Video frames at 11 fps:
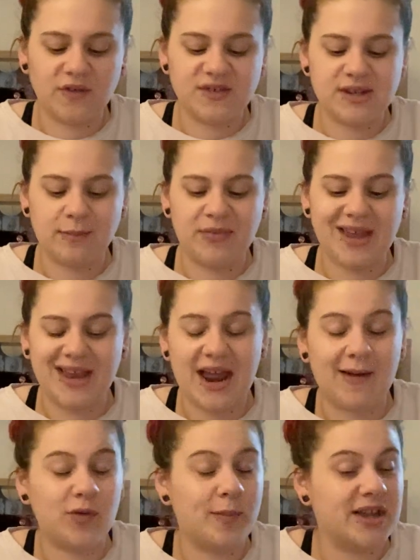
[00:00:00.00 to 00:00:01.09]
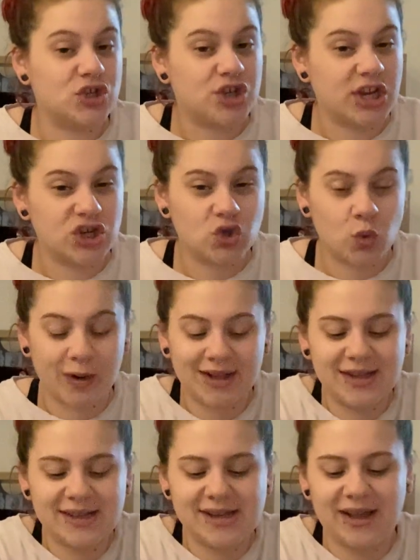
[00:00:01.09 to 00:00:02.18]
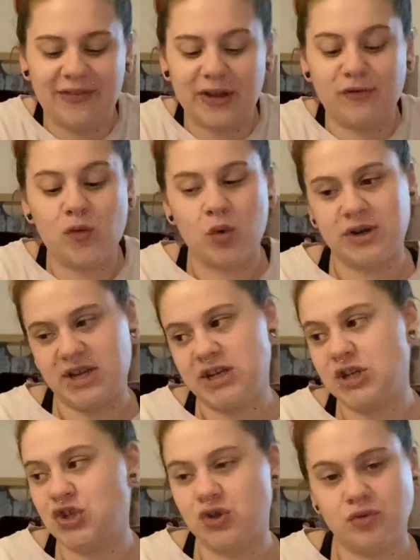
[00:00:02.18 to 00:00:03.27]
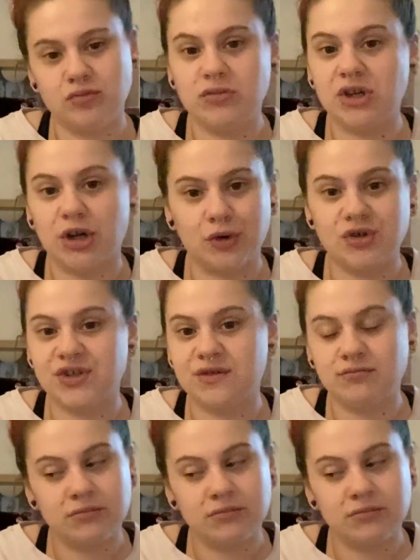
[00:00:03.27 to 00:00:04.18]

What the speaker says: of something and have to make a change quickly, and therefore needing to, you know, just